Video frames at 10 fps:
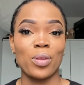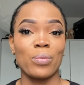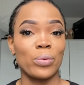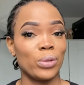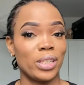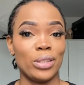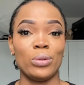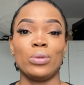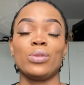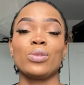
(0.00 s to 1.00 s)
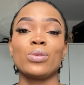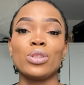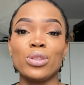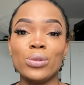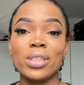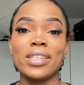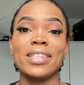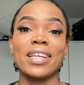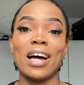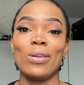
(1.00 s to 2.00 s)
potato. So use
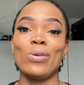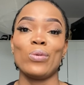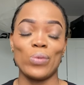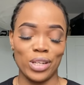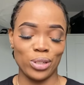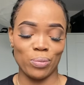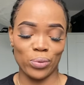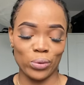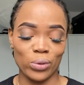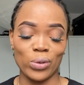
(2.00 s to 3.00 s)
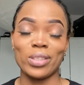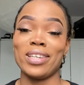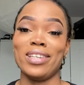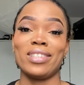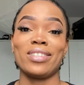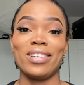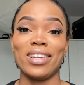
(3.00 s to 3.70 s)
it along with your product. It's really,